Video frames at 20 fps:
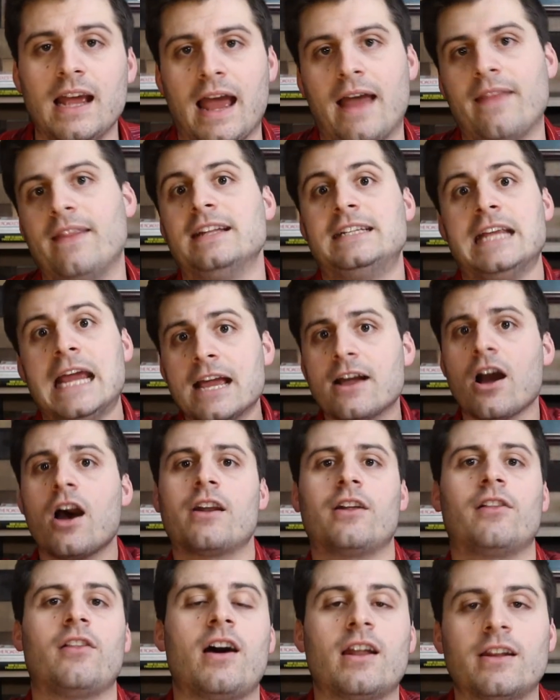And they take
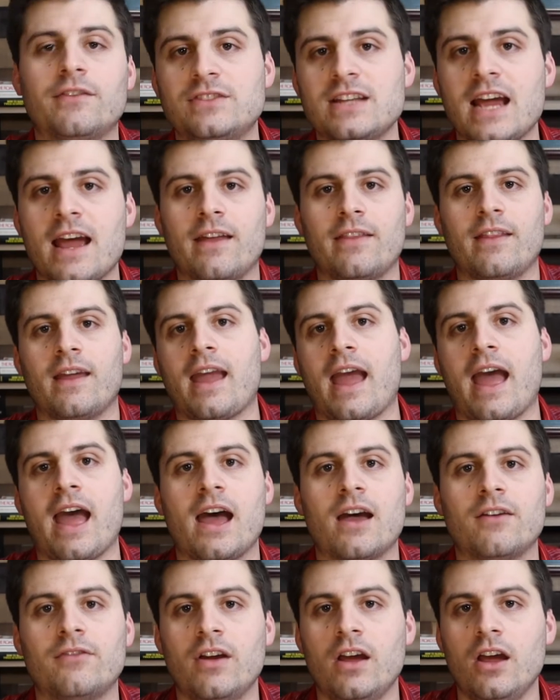on a lot of debt and they
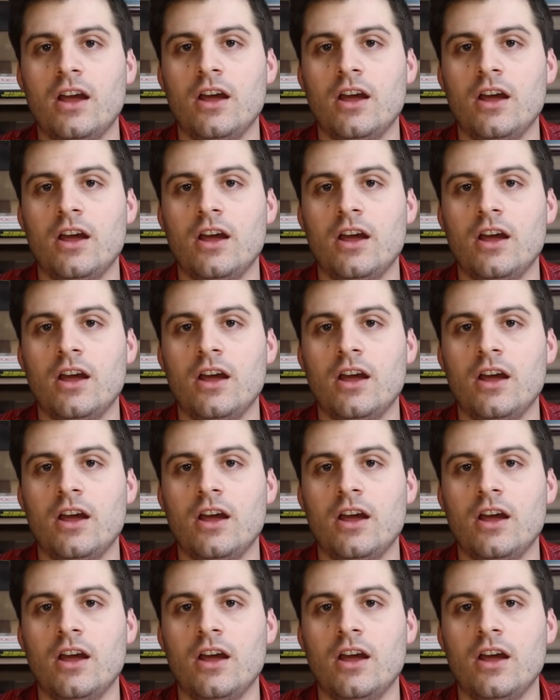have